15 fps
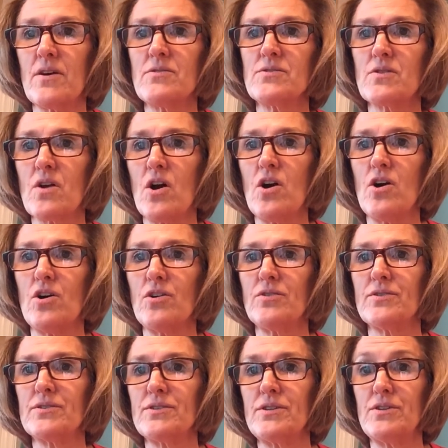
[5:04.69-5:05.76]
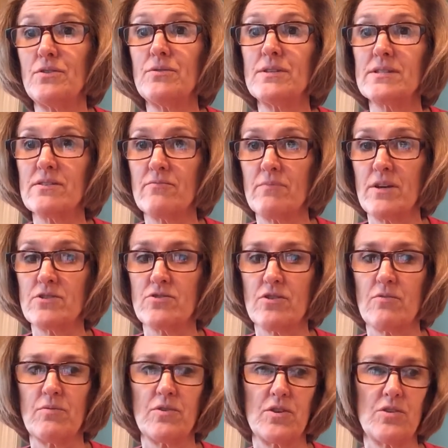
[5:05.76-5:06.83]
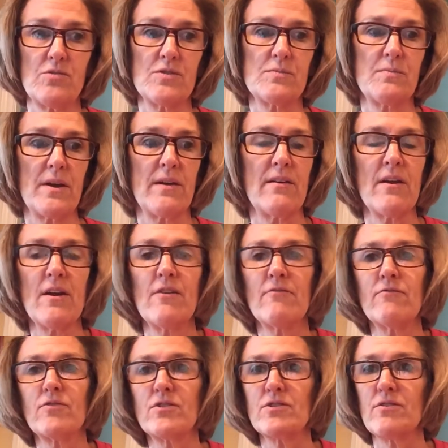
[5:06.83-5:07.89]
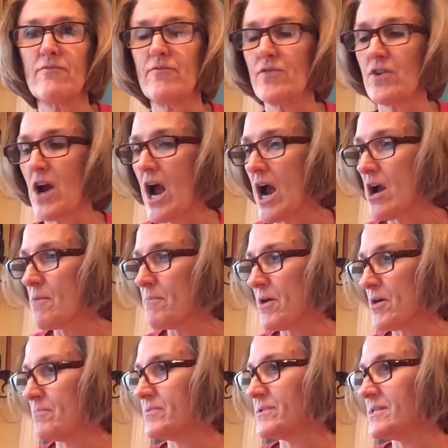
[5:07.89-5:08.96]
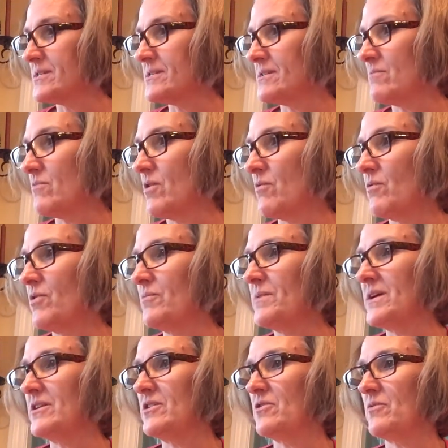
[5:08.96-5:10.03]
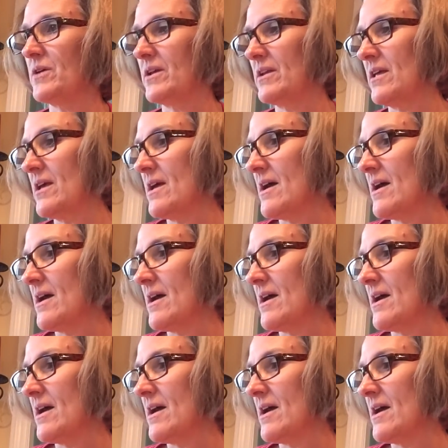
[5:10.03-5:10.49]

those are all units of measure that we'll use. But for our purposes and what we'll be doing,